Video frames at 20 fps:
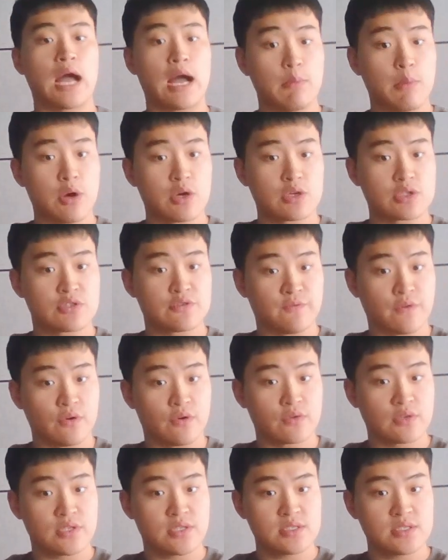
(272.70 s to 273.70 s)
how much
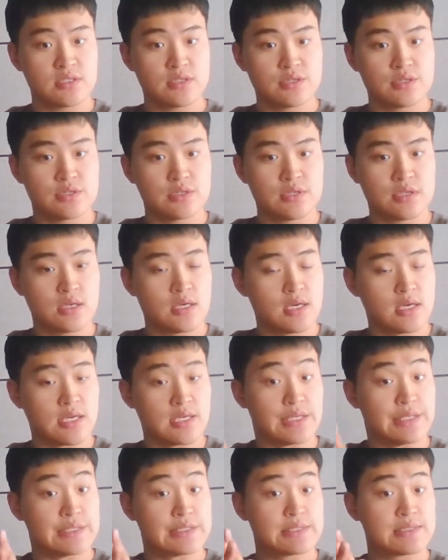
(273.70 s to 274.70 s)
voltage?
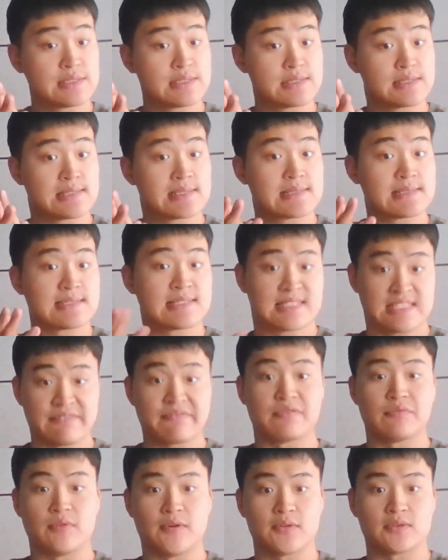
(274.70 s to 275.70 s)
It's
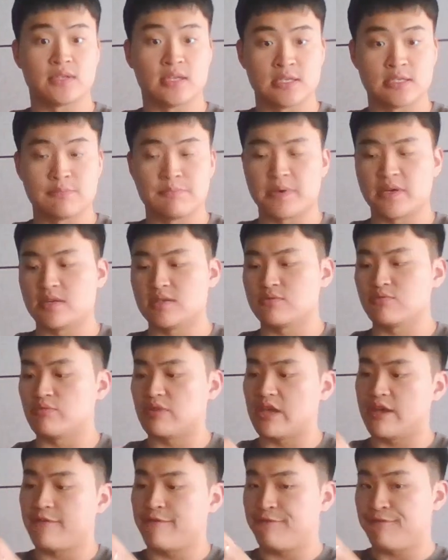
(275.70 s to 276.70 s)
7 voltage because
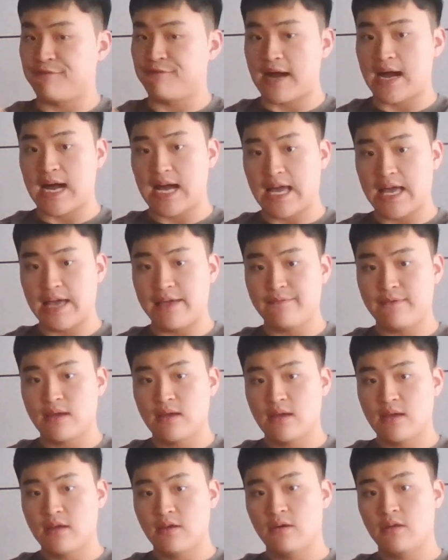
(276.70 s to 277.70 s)
we have 5
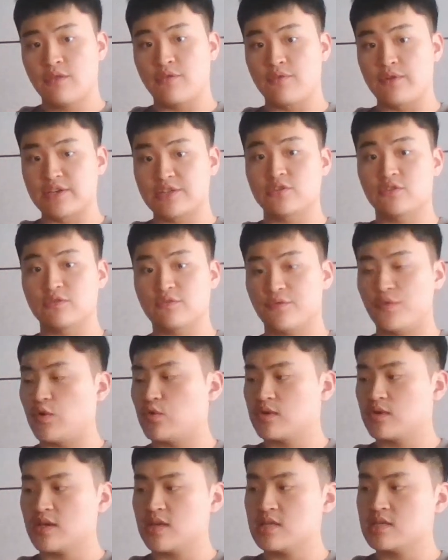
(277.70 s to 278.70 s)
threshold
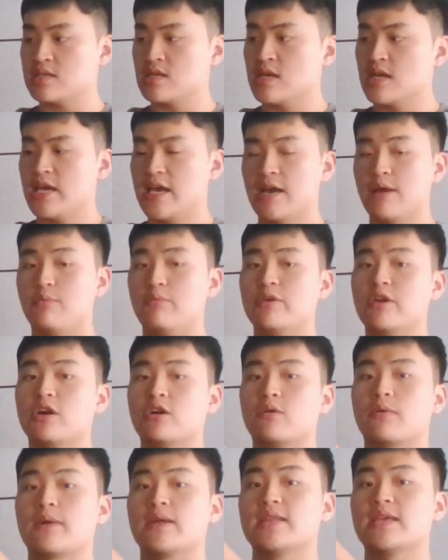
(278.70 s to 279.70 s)
voltage and we
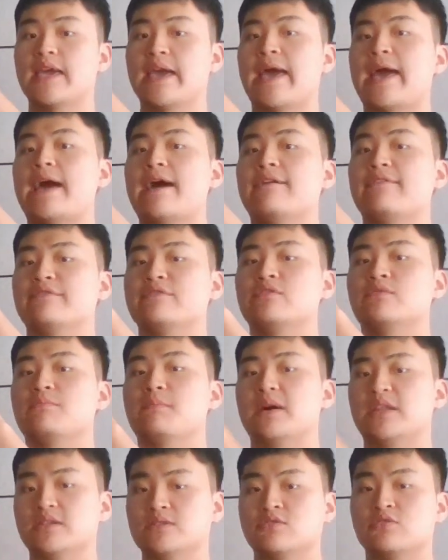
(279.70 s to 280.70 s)
already have
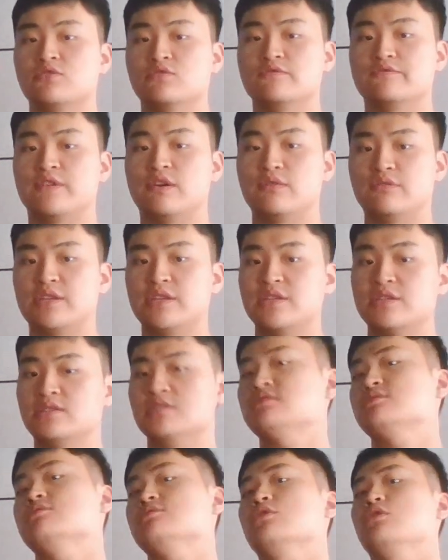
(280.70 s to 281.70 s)
-2
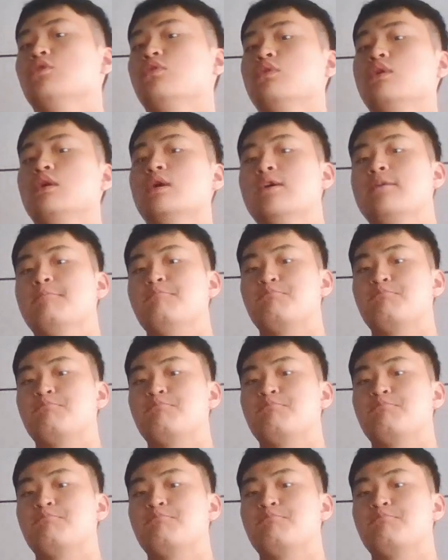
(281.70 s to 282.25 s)
voltage, so